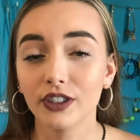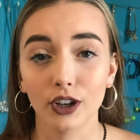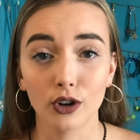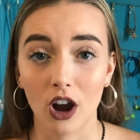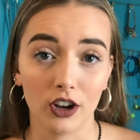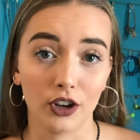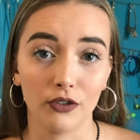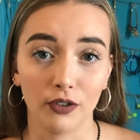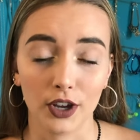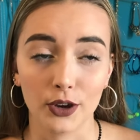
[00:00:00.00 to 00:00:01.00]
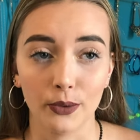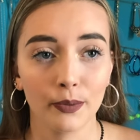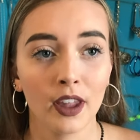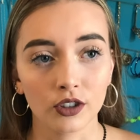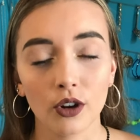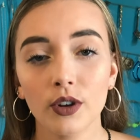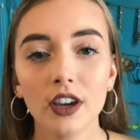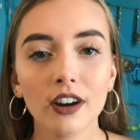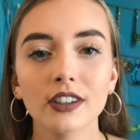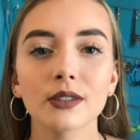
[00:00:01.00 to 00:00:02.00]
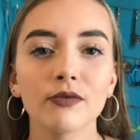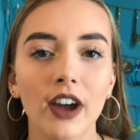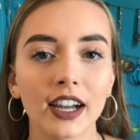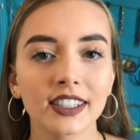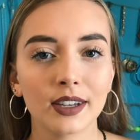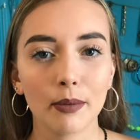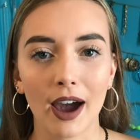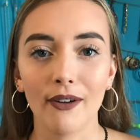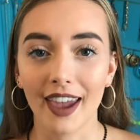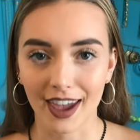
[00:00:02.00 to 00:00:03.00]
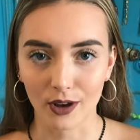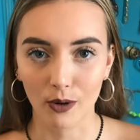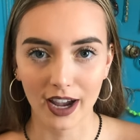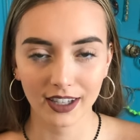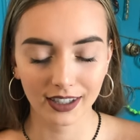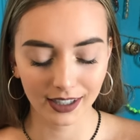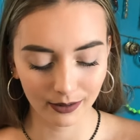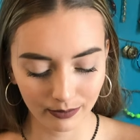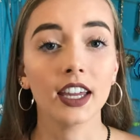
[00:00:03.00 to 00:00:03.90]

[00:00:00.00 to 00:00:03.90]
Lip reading: They're not good for you. So here are some facts about egg whites.